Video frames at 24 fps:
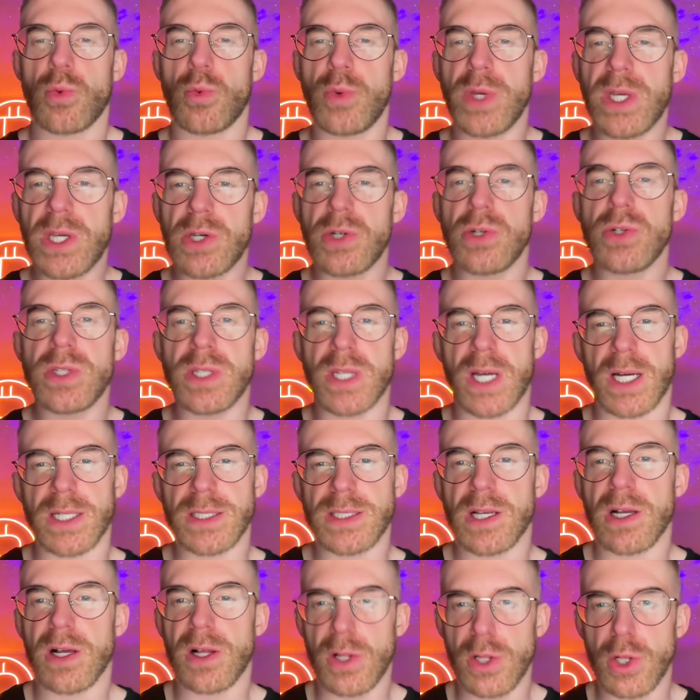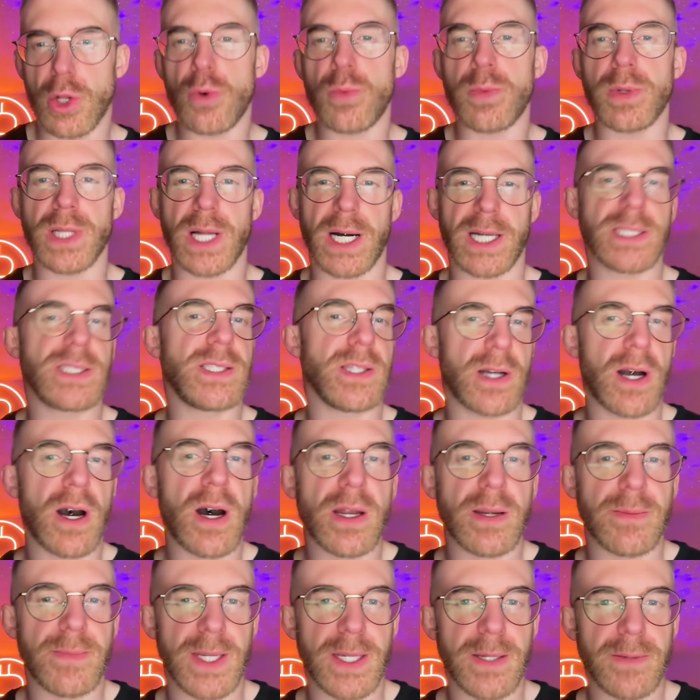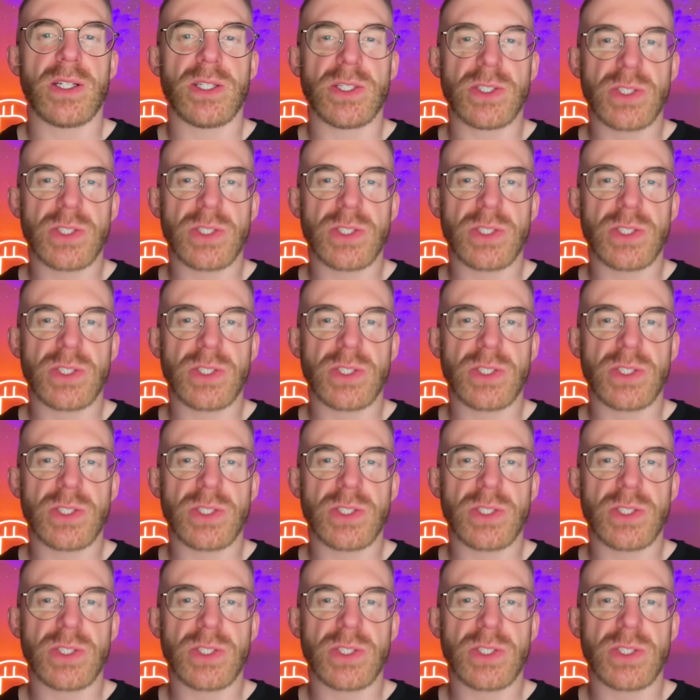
we could not globalize the economy.